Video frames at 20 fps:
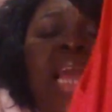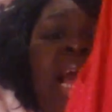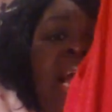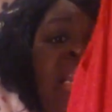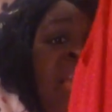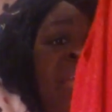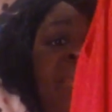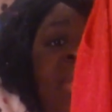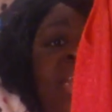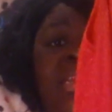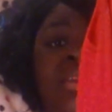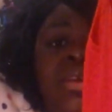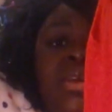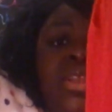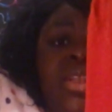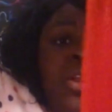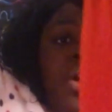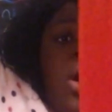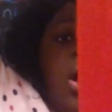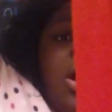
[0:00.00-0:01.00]
kind of, it
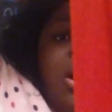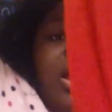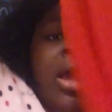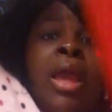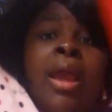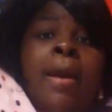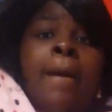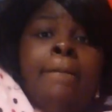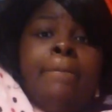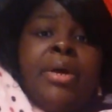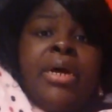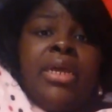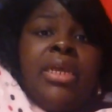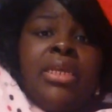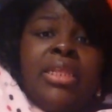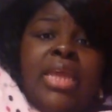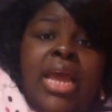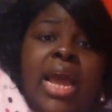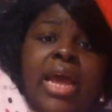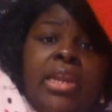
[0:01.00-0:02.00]
looks long, but
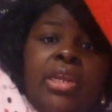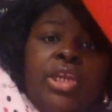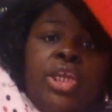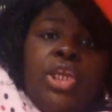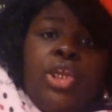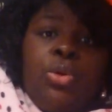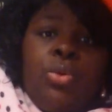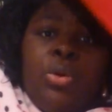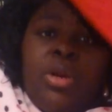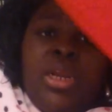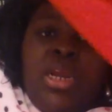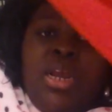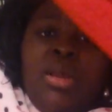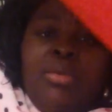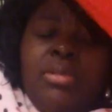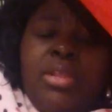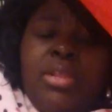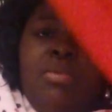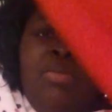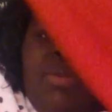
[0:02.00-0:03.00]
it's kind of short. It
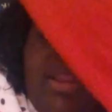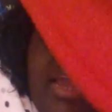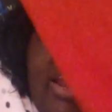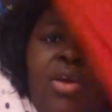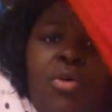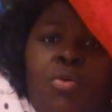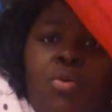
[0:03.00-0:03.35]
comes up like